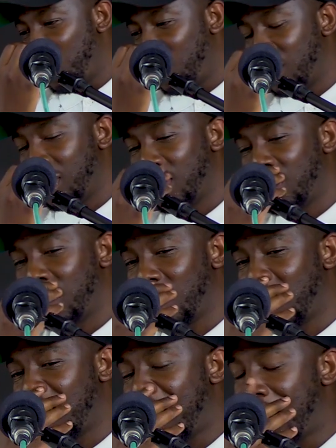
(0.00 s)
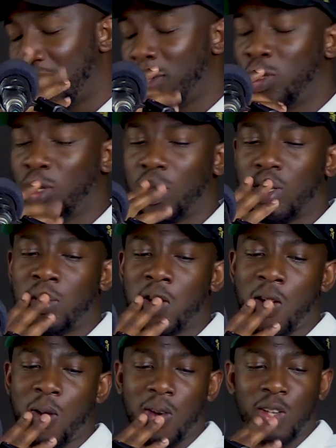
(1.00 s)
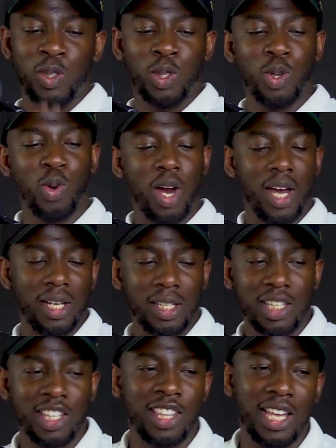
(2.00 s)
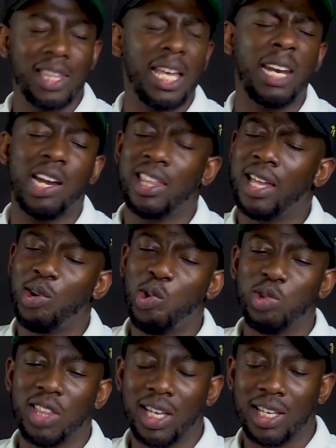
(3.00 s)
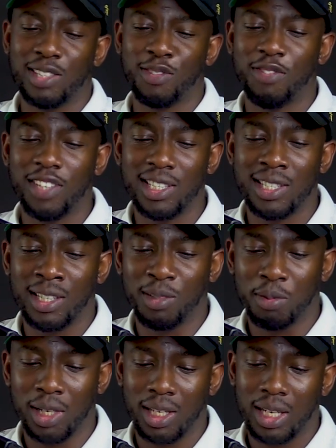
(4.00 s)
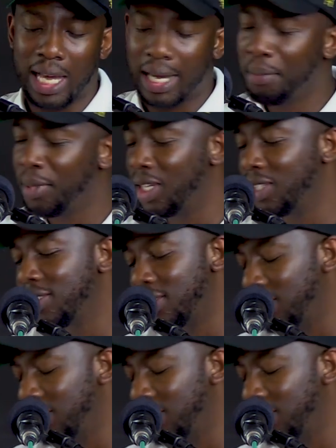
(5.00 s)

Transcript: No. Do you know what? That whole thing is fleeting, man. Like, I mean,